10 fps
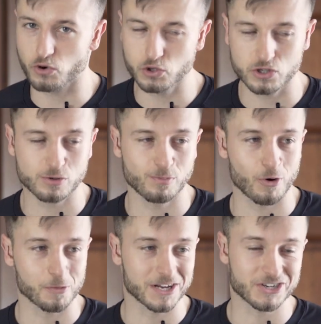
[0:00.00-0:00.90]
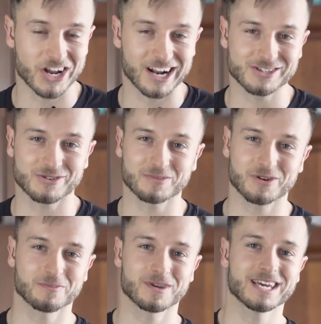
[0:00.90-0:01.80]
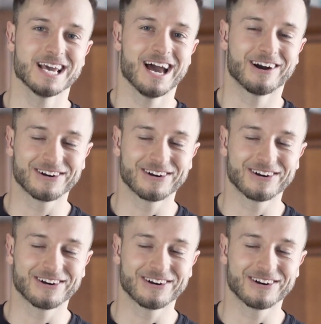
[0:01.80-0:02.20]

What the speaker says: for you to support my channel. So I'm going to be